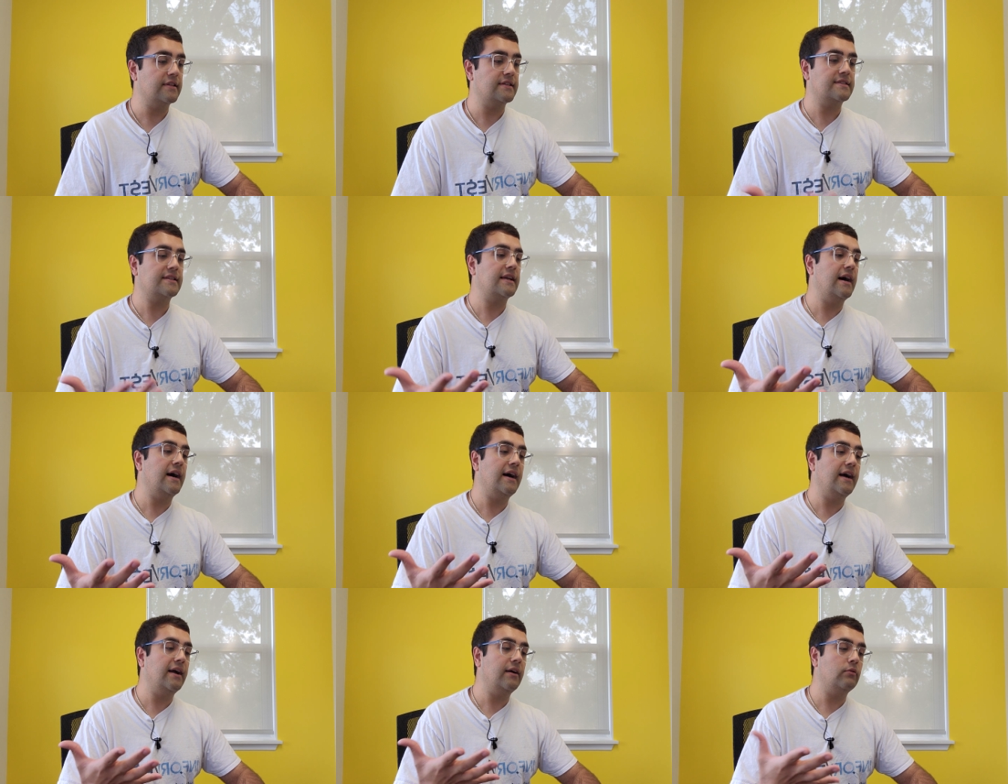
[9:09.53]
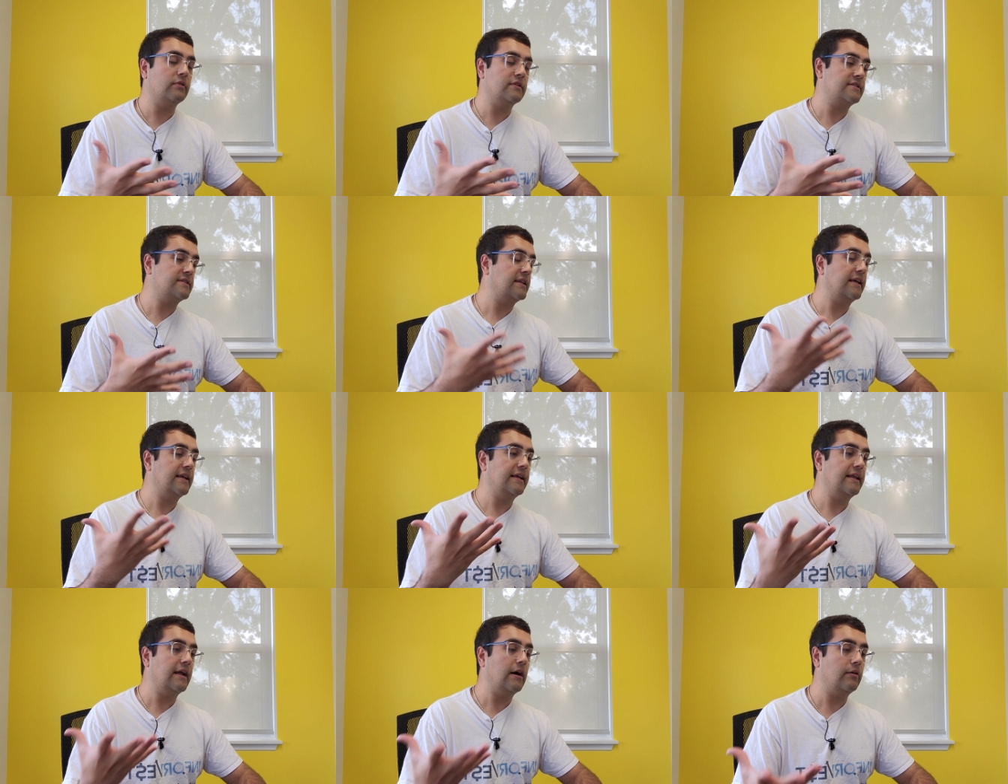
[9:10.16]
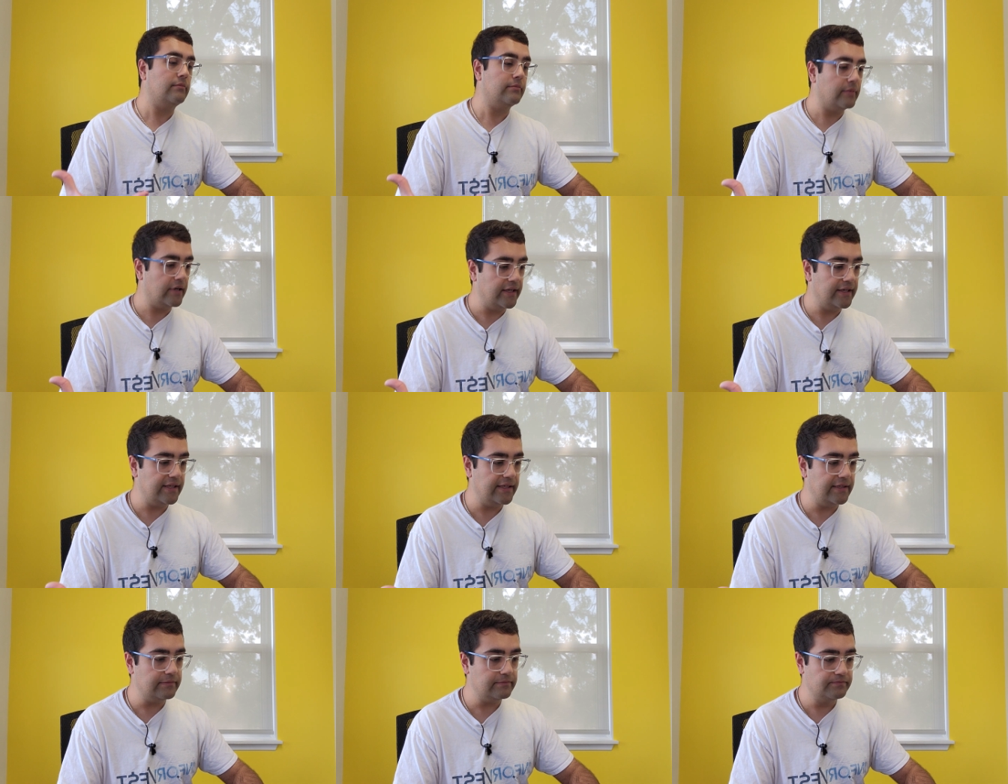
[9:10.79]
this guy was taking out
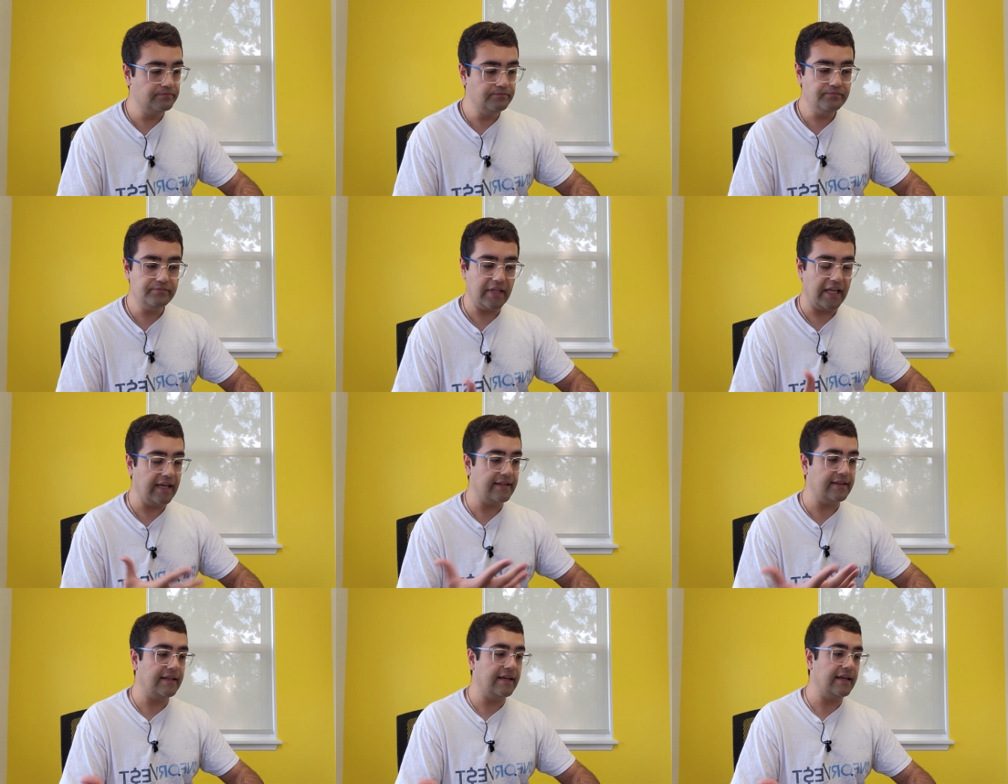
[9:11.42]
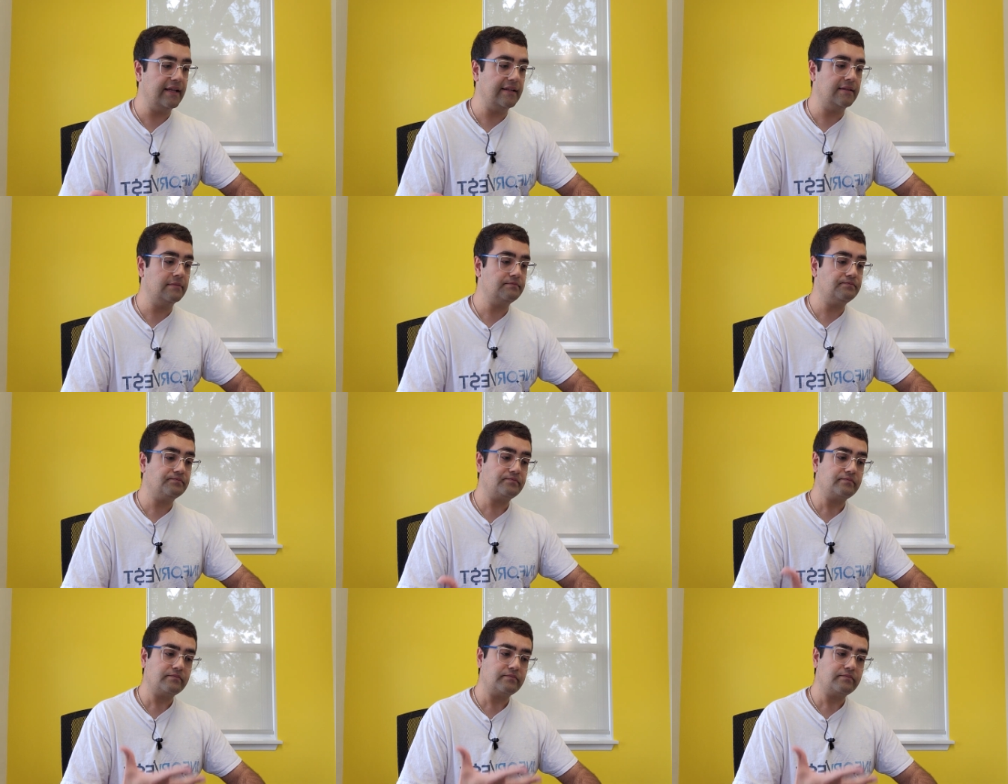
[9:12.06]
money and then